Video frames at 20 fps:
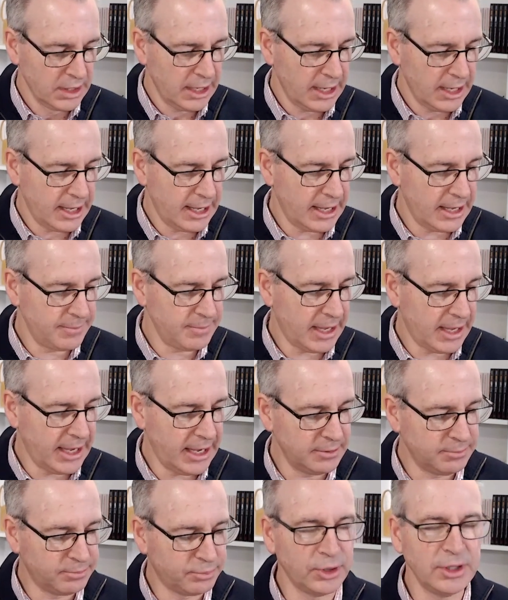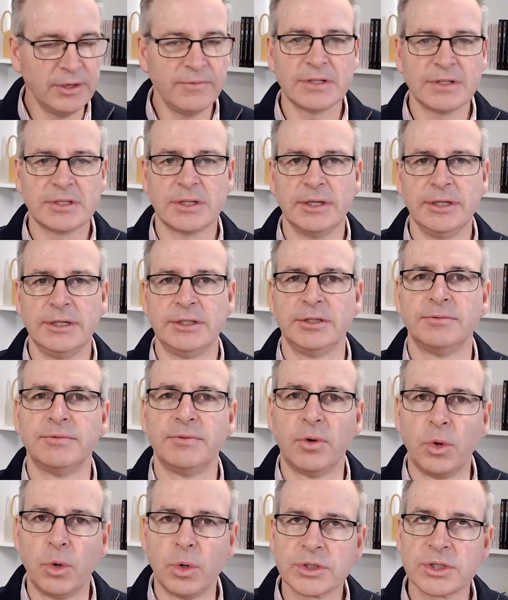had previously
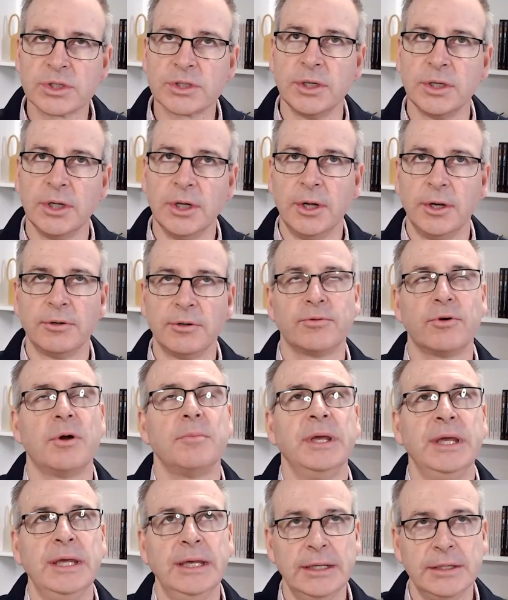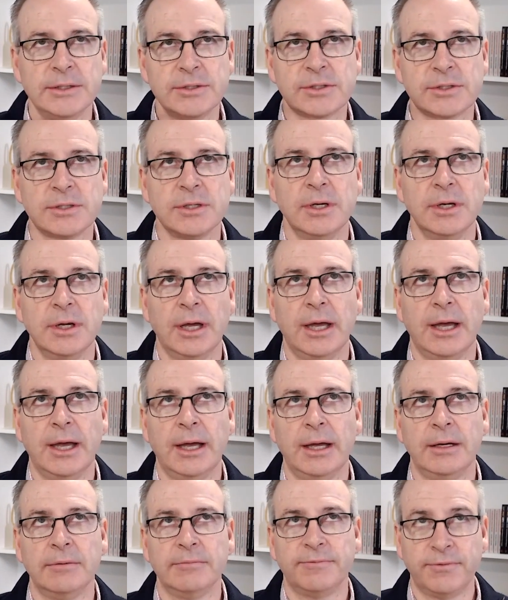divorced from his
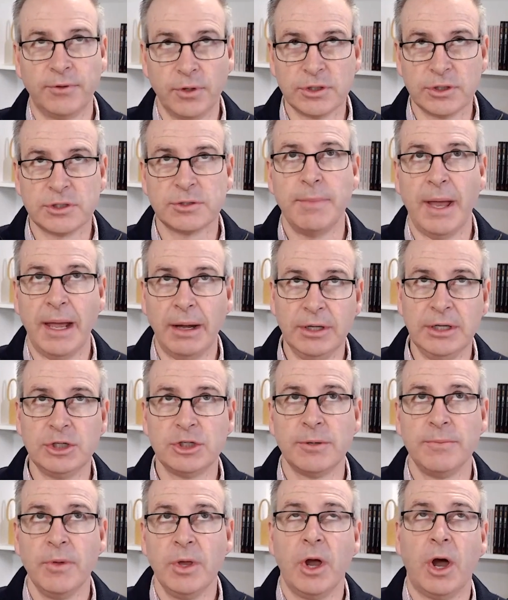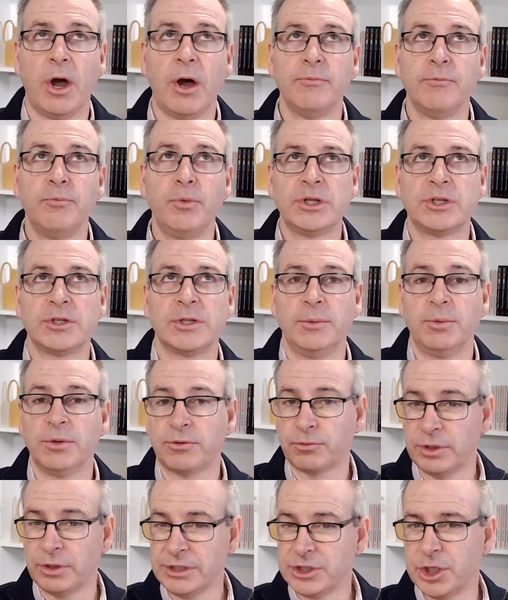first marriage, of which there were
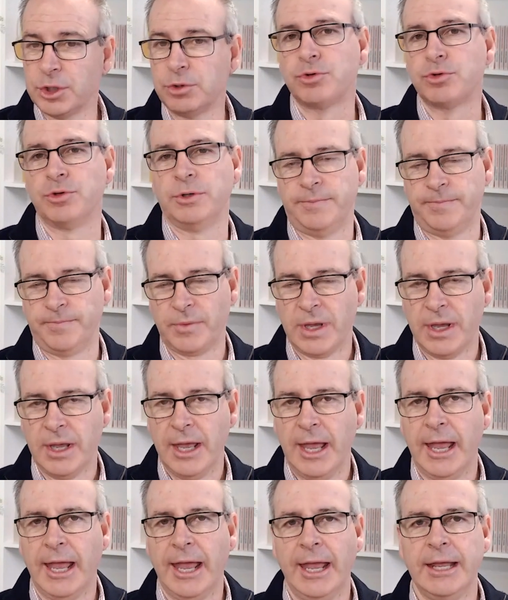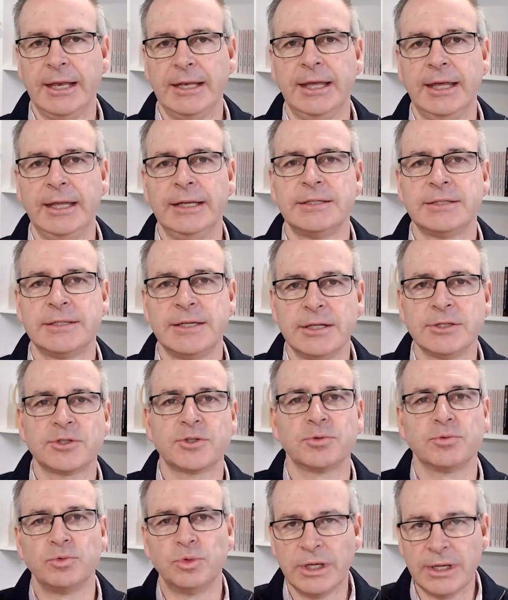3 children. And he'd since
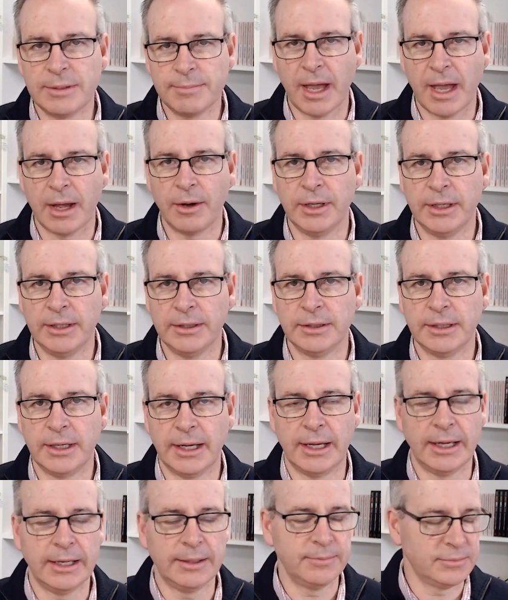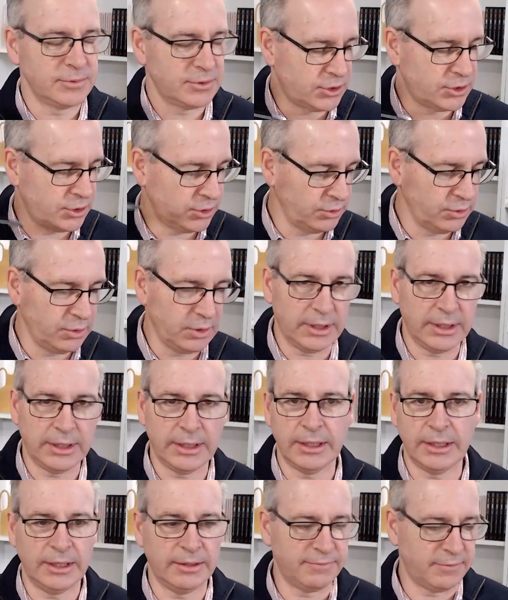remarried to
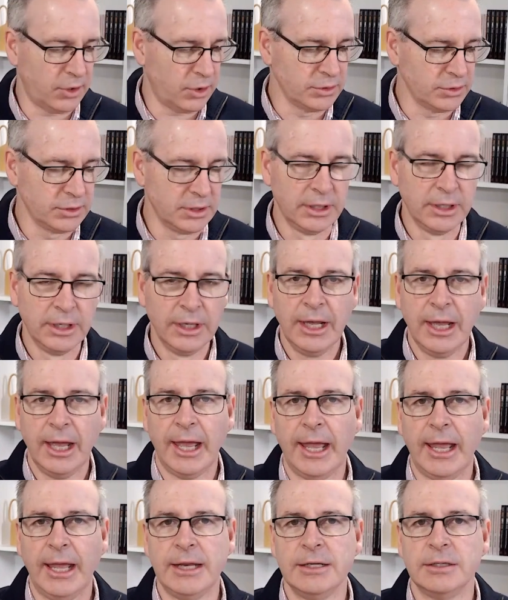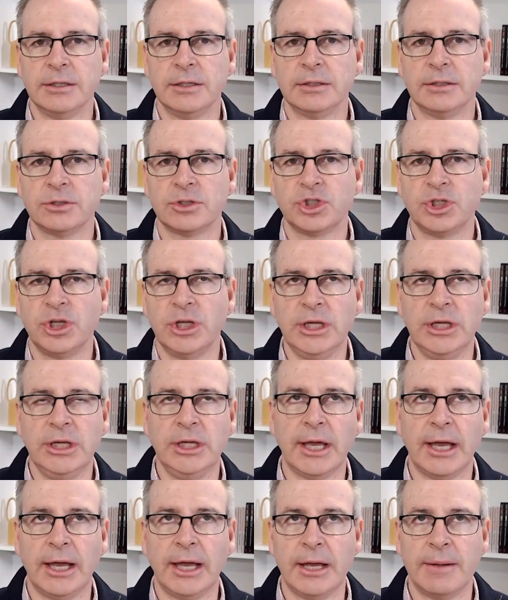Yvonne, and she,
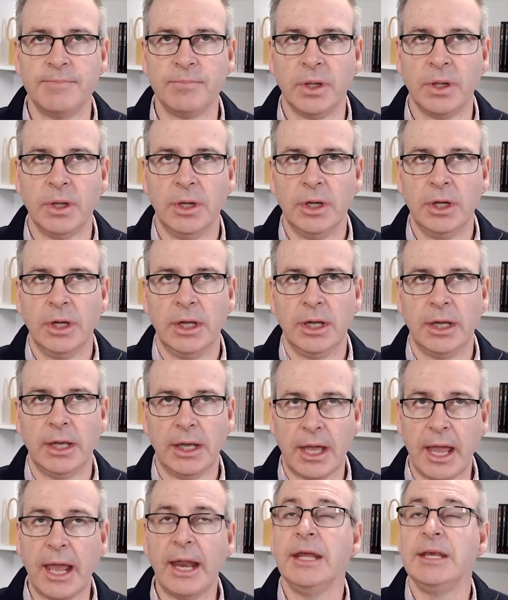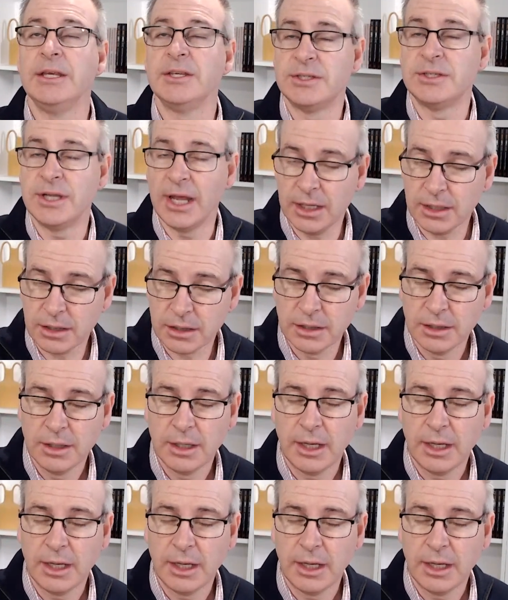at his death,